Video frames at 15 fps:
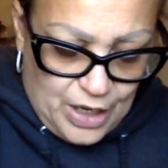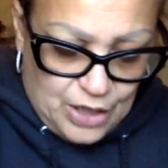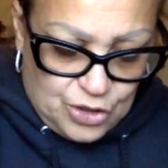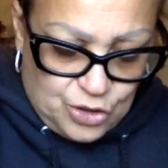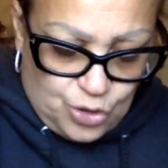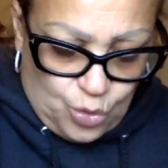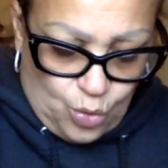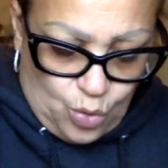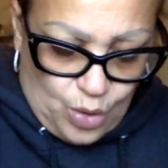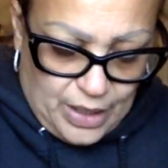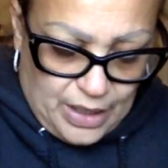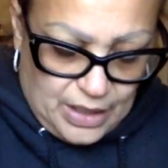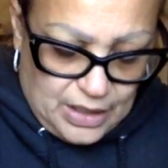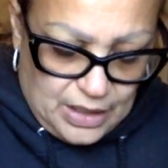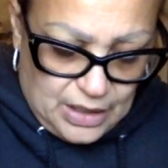
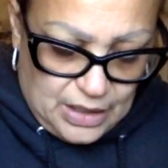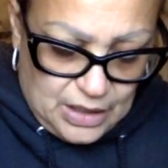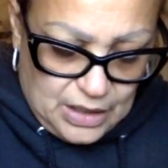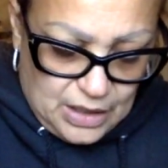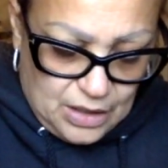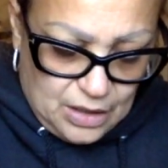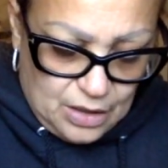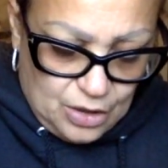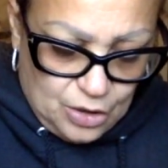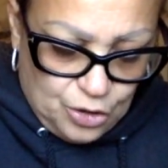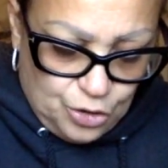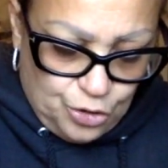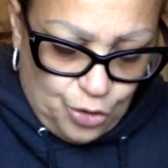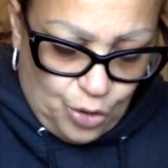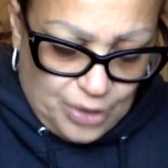enjoy
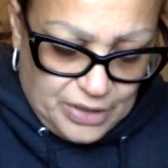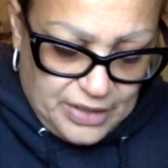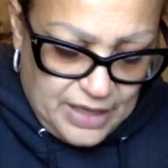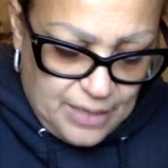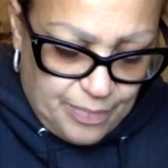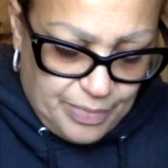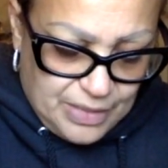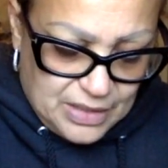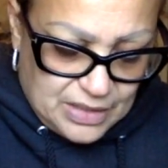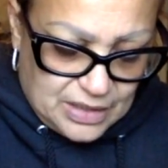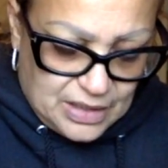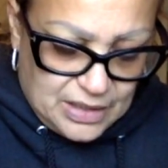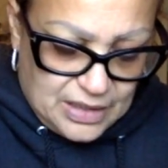your deepest